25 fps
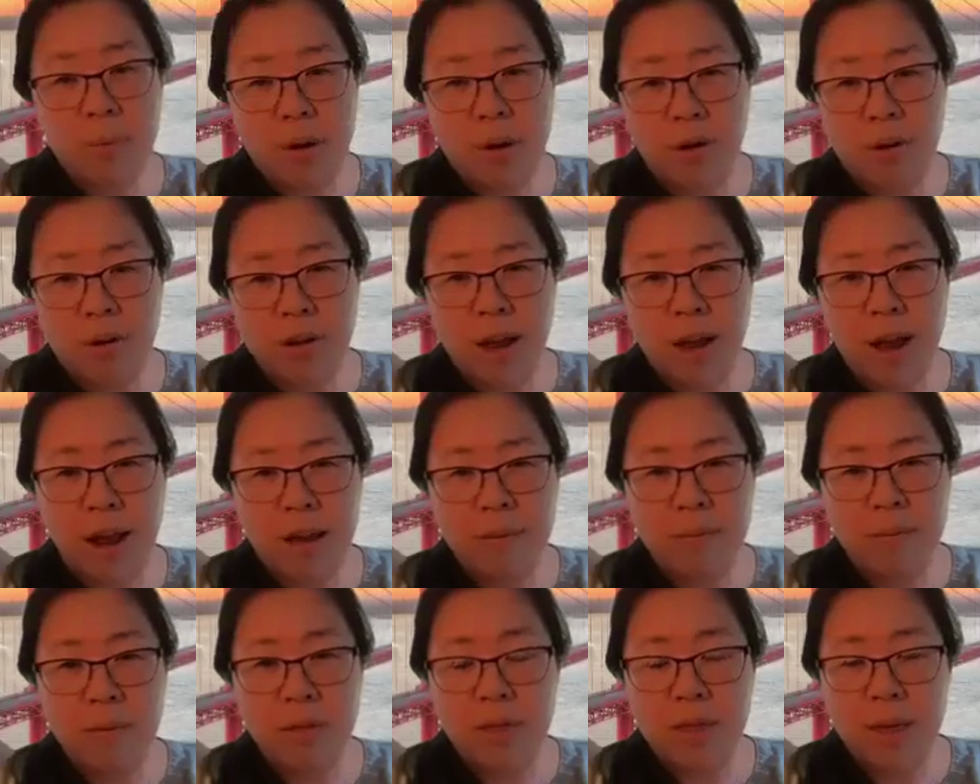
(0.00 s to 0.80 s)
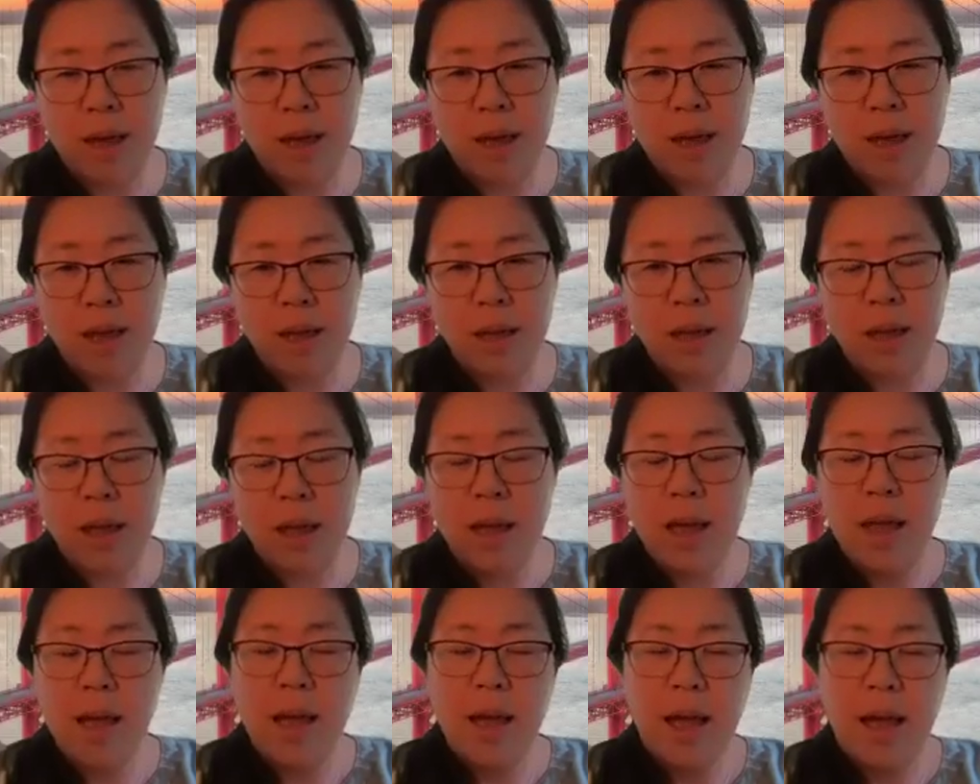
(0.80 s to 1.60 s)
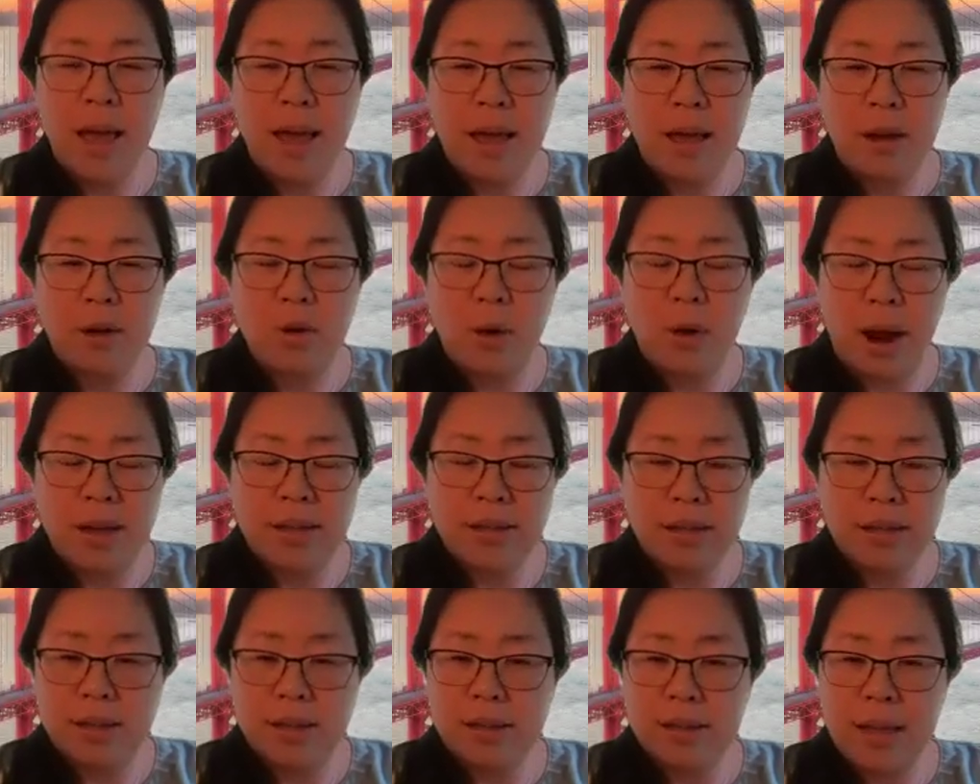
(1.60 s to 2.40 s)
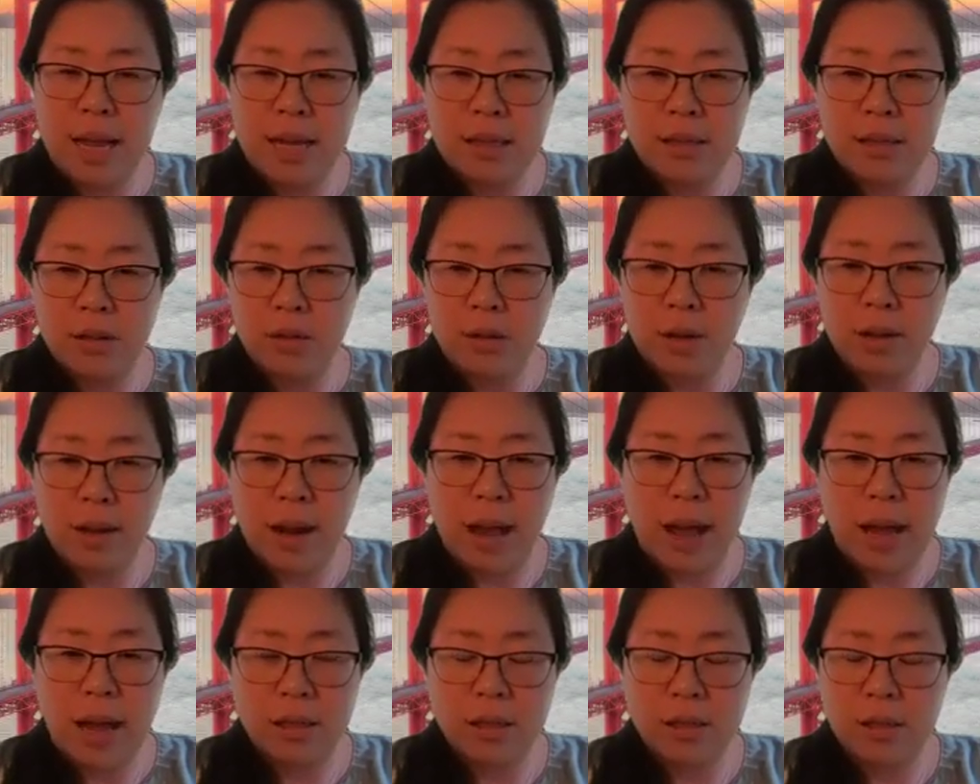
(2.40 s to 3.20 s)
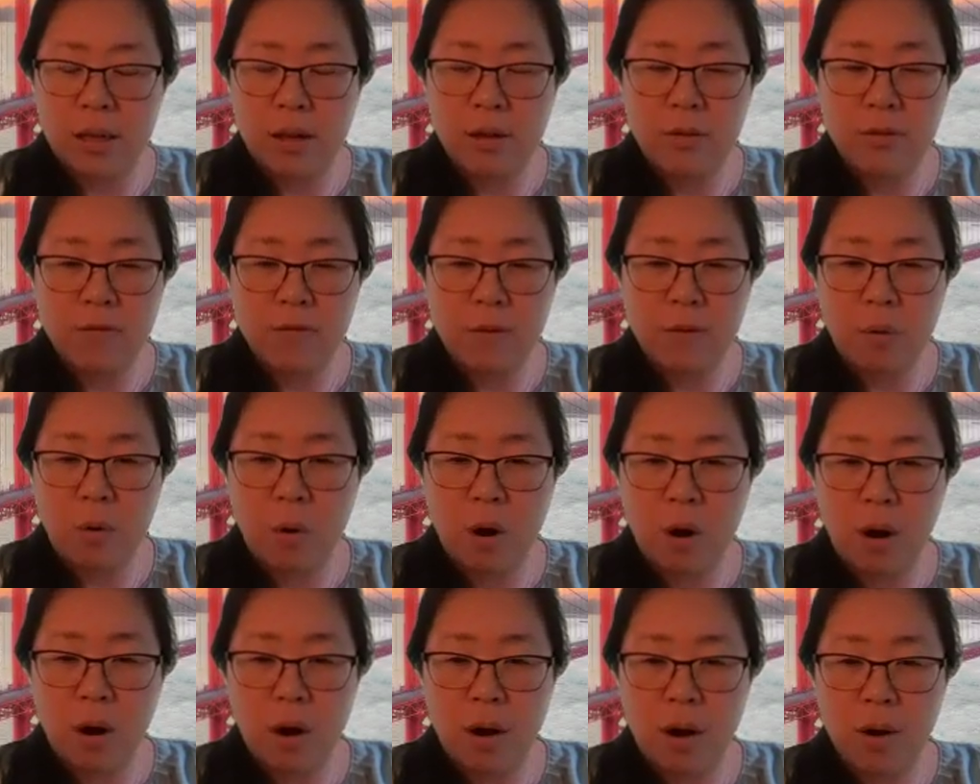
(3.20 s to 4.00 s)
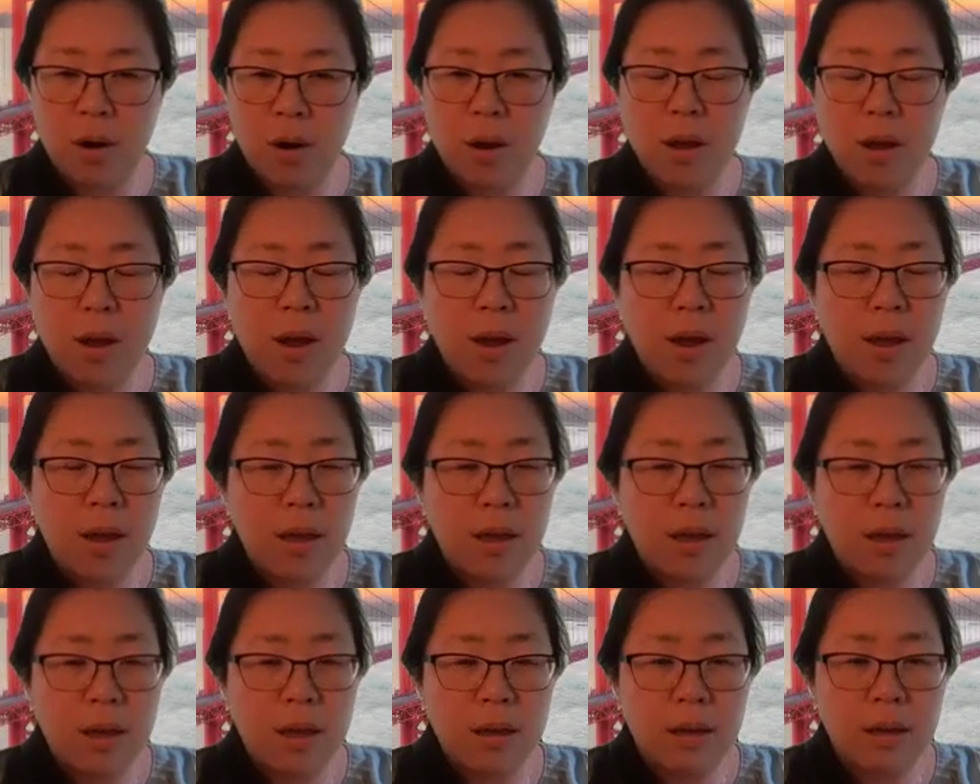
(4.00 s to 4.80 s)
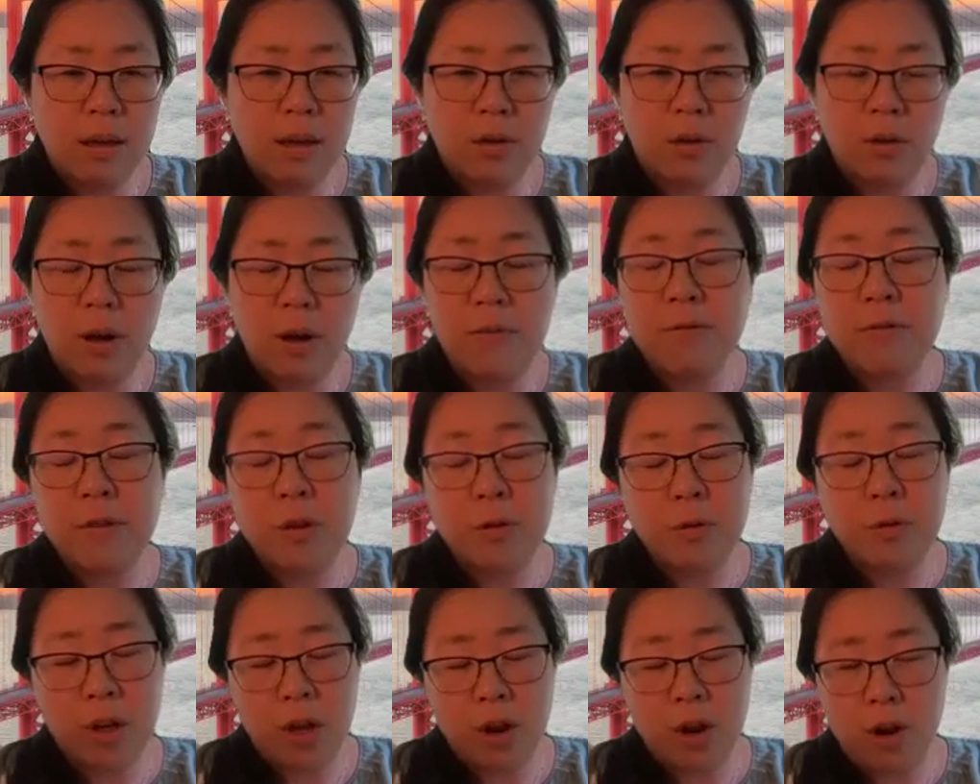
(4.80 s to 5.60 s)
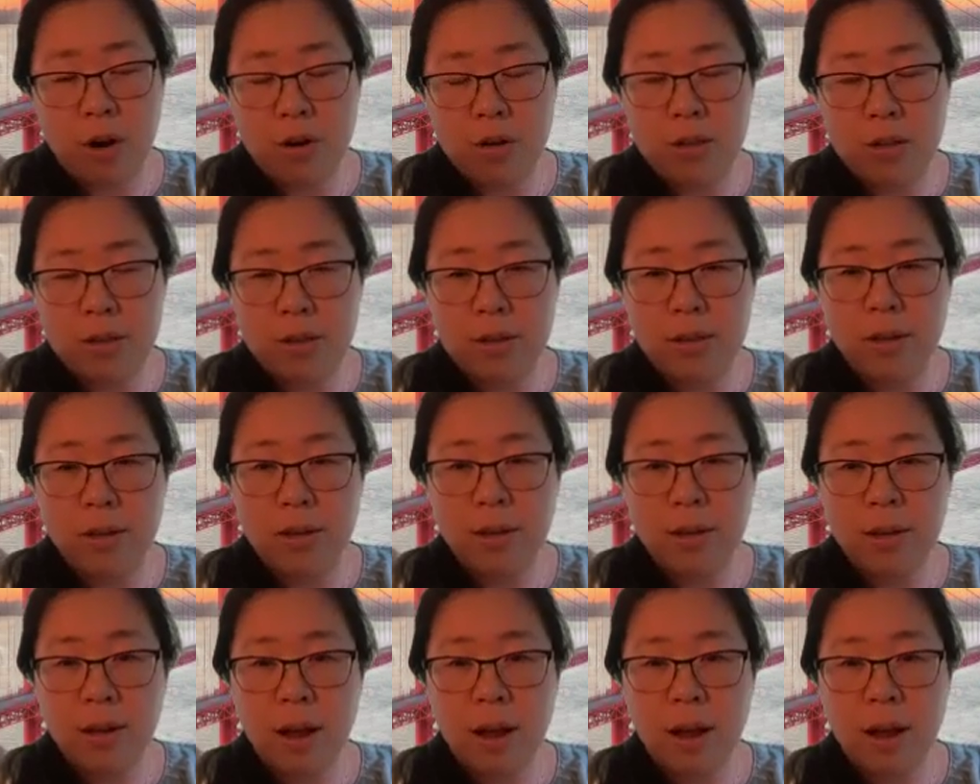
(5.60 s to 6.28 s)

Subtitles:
period of time than a crisis that's going to last for a few years,